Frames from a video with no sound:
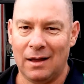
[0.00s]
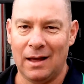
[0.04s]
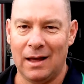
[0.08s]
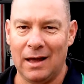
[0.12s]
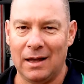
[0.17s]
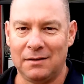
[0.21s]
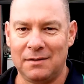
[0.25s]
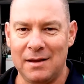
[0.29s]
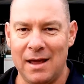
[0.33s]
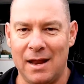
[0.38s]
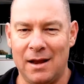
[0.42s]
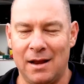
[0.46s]

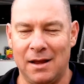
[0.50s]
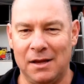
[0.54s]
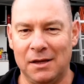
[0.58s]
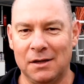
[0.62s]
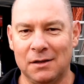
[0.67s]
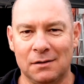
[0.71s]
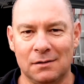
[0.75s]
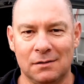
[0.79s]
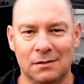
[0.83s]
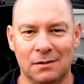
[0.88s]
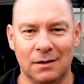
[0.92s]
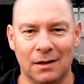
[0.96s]
uh, down a
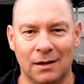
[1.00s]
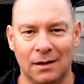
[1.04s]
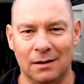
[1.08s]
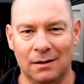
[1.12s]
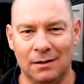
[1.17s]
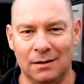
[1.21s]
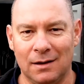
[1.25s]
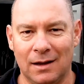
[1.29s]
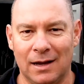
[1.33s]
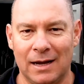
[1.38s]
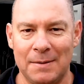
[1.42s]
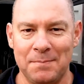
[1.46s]
hill,
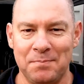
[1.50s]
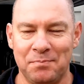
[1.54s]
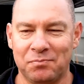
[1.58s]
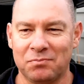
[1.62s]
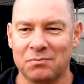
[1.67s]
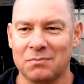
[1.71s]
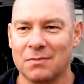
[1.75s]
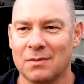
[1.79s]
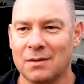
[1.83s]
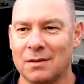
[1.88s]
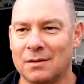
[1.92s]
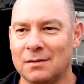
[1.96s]
and um,
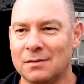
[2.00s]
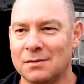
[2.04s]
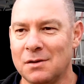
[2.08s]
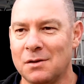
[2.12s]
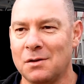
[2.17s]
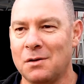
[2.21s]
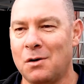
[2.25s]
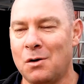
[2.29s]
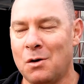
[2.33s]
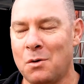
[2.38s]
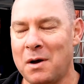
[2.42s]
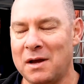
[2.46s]

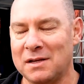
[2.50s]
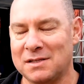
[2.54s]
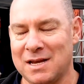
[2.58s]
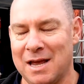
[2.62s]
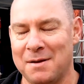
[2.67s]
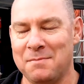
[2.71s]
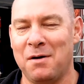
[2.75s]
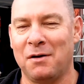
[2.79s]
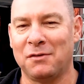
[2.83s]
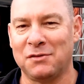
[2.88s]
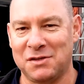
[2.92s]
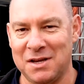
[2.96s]
always
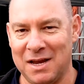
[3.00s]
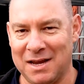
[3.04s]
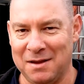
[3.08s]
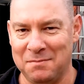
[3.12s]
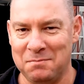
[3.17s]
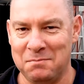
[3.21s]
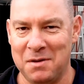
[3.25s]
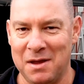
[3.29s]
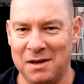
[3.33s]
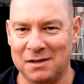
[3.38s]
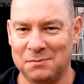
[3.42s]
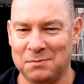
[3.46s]
come off
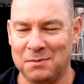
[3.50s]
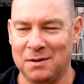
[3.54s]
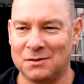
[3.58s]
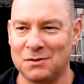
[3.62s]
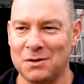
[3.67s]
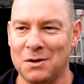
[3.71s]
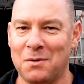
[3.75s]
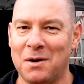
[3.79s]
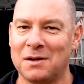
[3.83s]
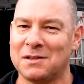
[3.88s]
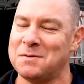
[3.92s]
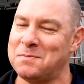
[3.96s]
second best, but it's
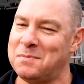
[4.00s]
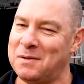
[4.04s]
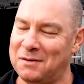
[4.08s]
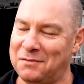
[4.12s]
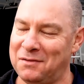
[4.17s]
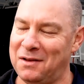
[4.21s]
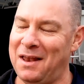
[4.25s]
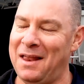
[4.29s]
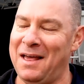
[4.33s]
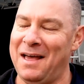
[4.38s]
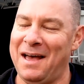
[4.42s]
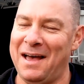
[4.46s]
always a bit of
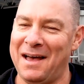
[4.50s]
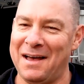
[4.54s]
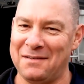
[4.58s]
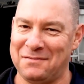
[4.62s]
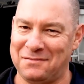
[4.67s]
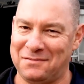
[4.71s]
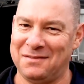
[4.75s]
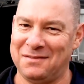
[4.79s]
a laugh.